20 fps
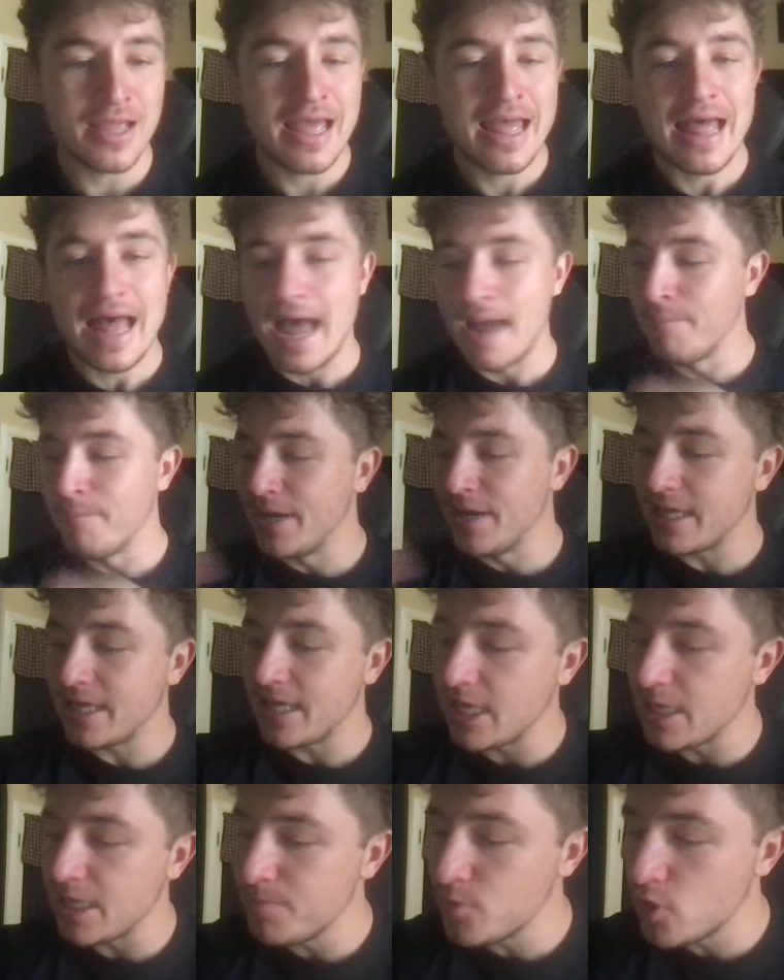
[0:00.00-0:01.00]
I'm going to
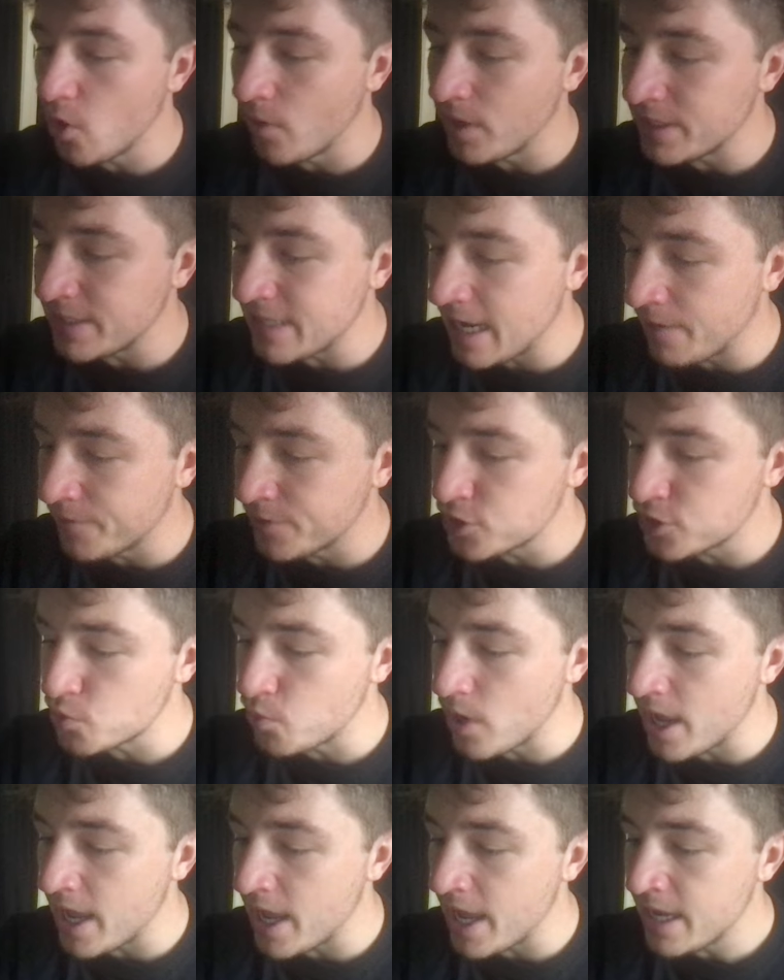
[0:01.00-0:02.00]
keep going down this
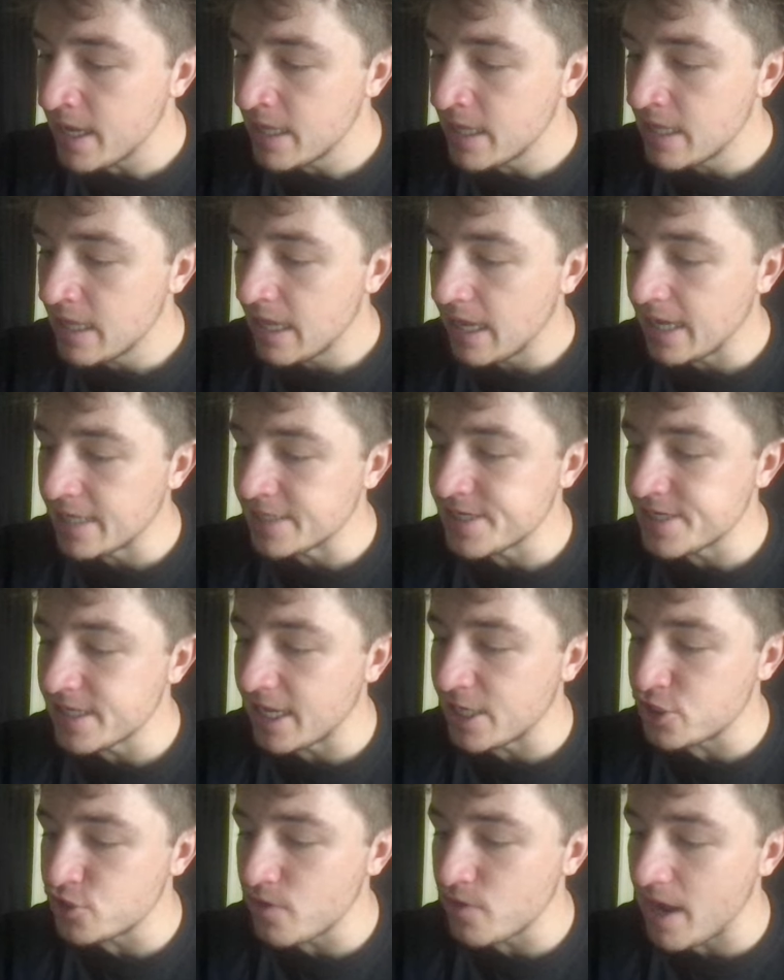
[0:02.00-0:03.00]
way until I
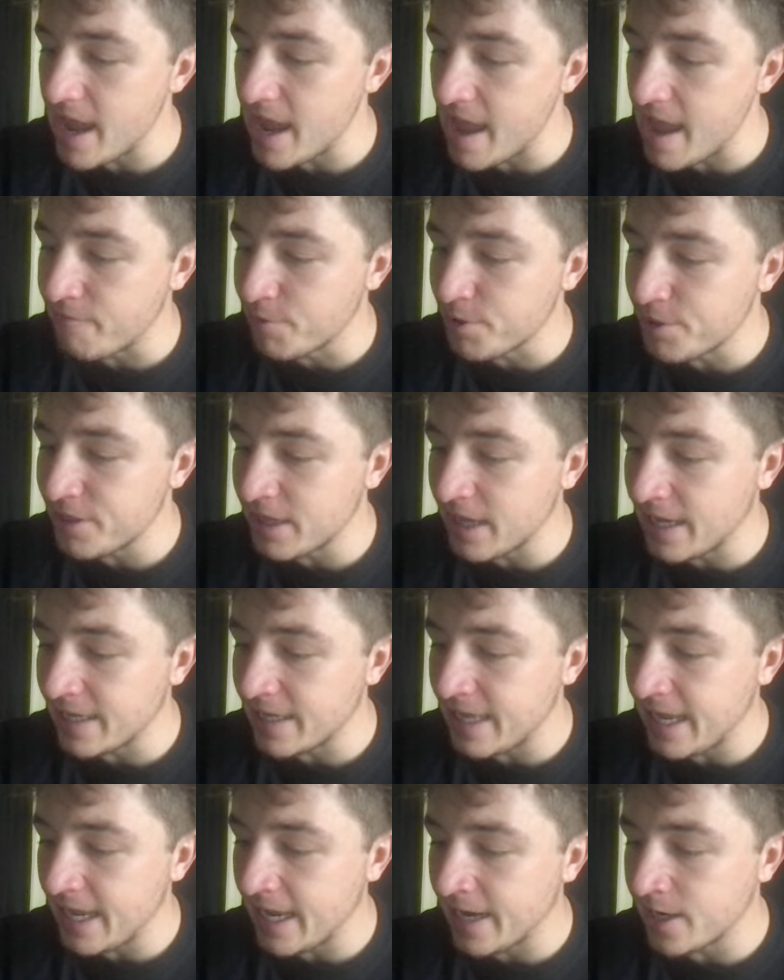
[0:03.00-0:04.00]
try everything I
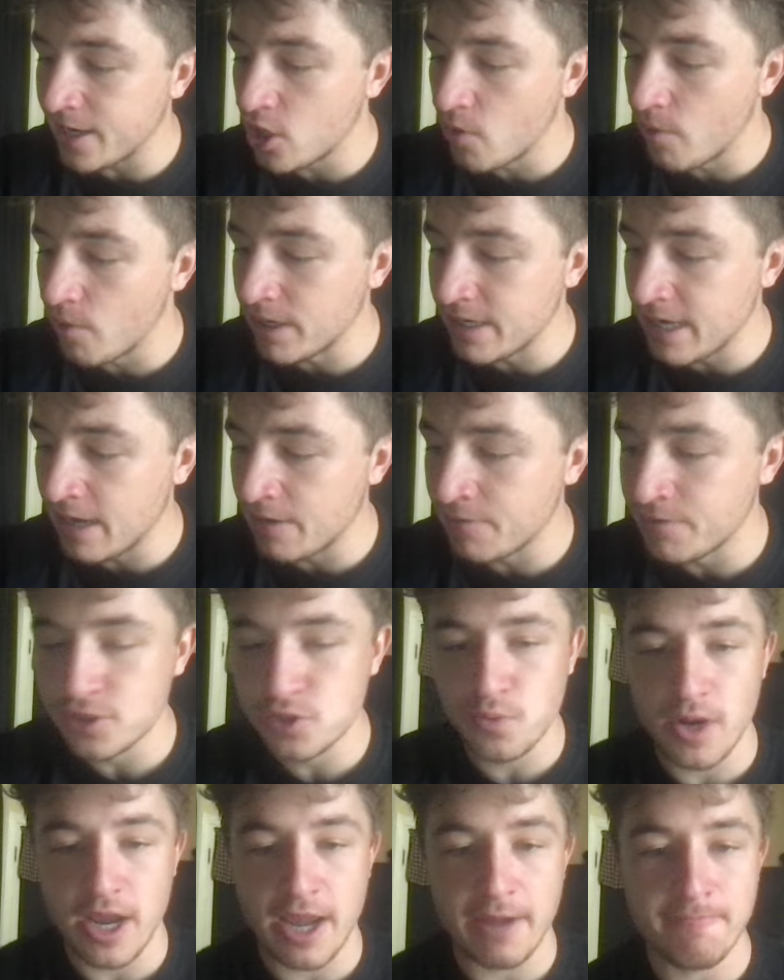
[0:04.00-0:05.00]
can going down
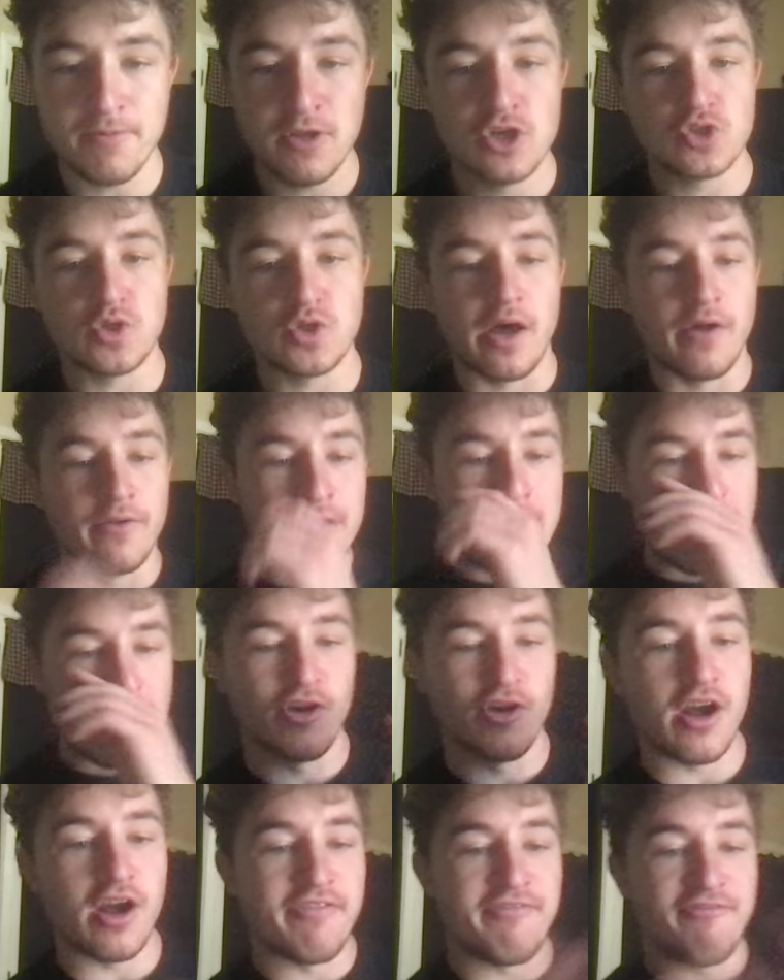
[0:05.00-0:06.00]
this way. So I'll
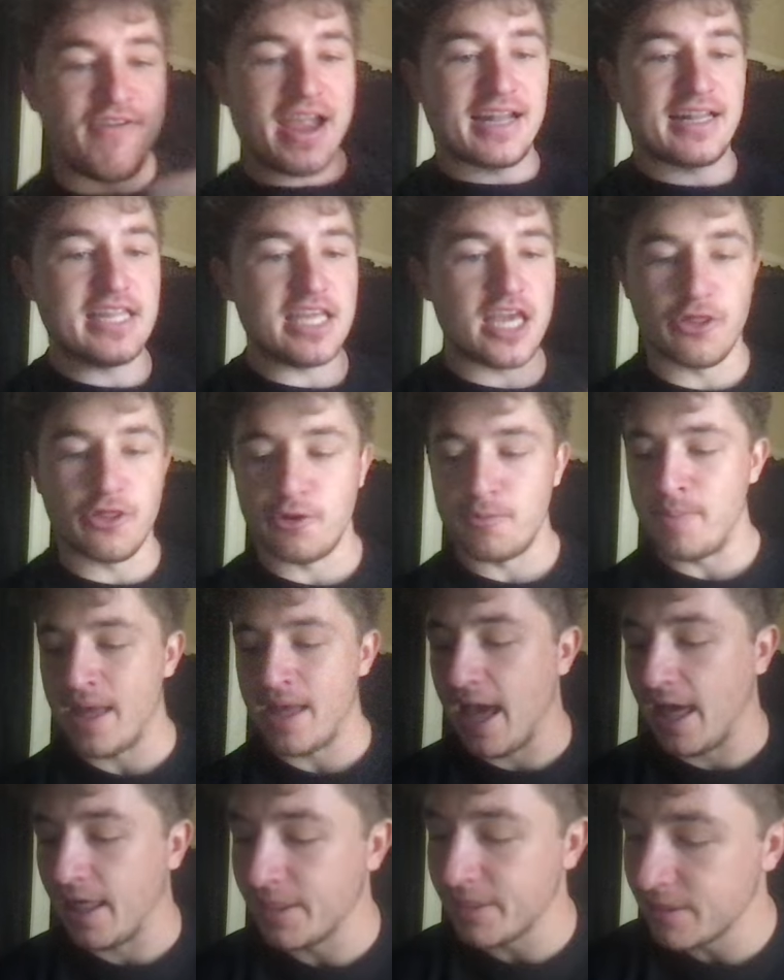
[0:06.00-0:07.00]
never affect the other
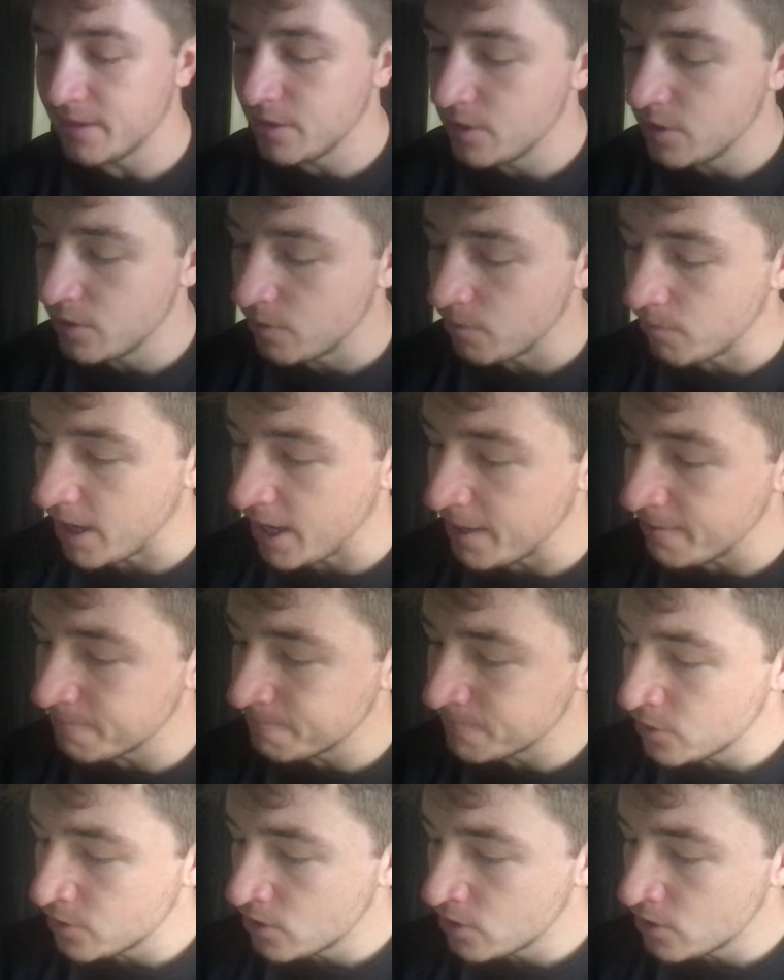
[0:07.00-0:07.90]
path, right?